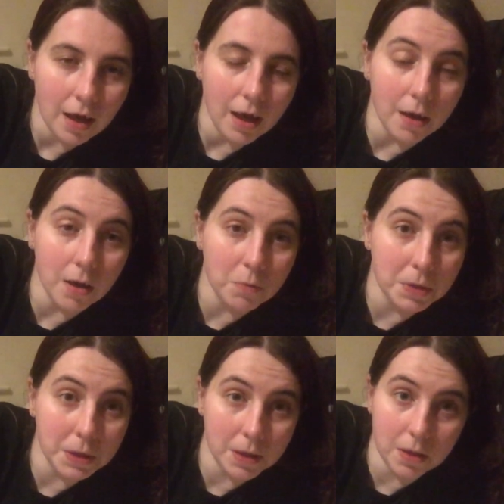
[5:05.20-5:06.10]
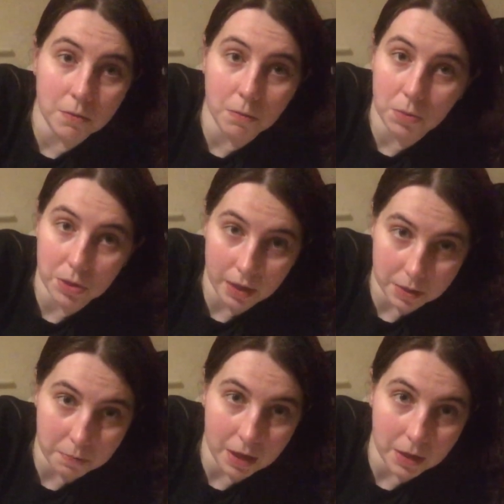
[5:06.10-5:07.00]
And I hope to see you at
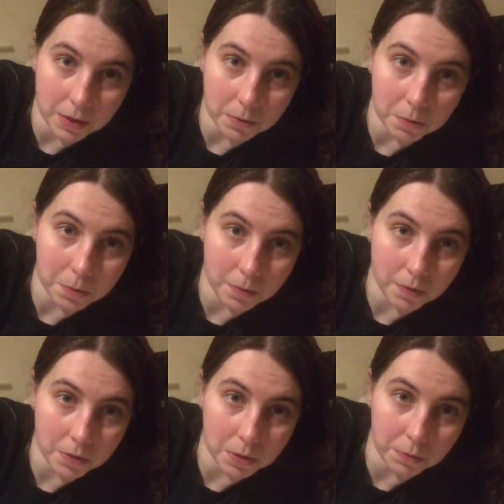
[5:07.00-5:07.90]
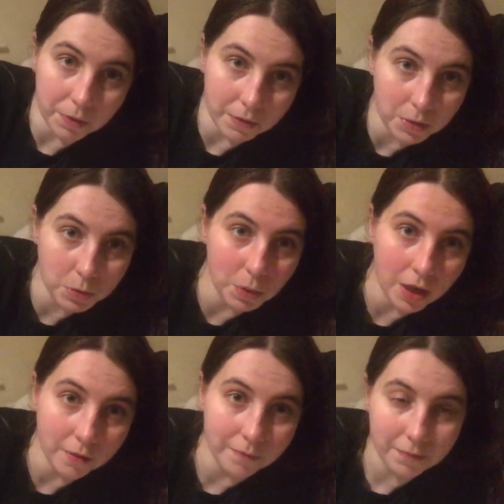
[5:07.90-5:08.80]
Woodhouse Players on tomorrow as
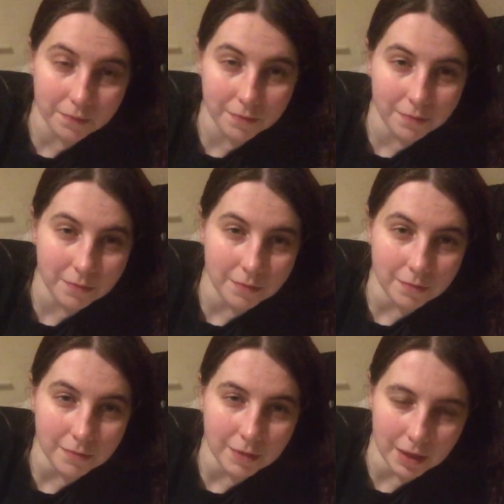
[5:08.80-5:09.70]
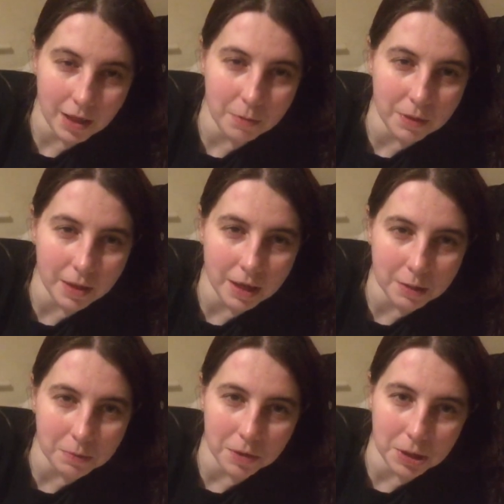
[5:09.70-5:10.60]
well. And keep an eye
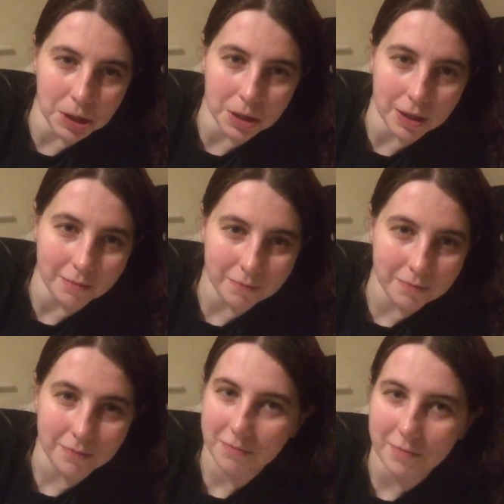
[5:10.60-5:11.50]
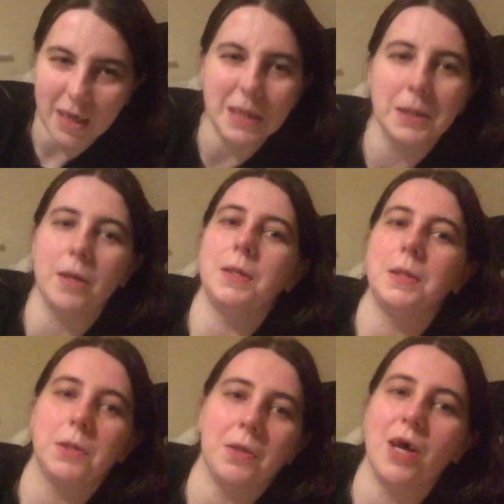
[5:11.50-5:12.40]
out for the jar. It's starting
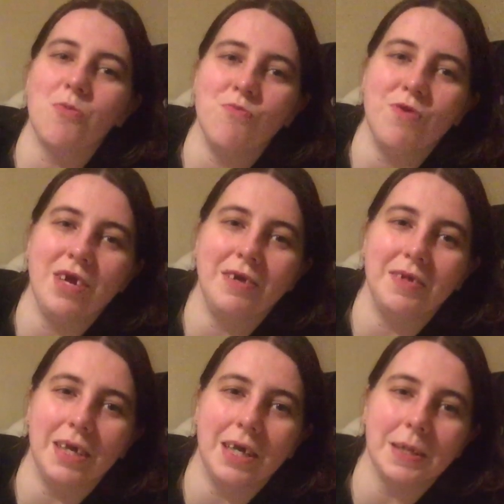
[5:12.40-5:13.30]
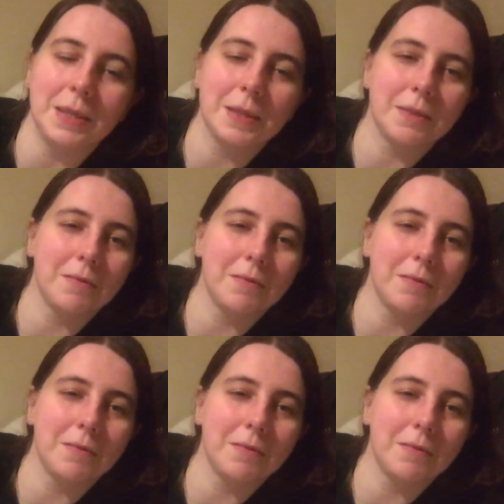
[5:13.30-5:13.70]
to turn out real nice.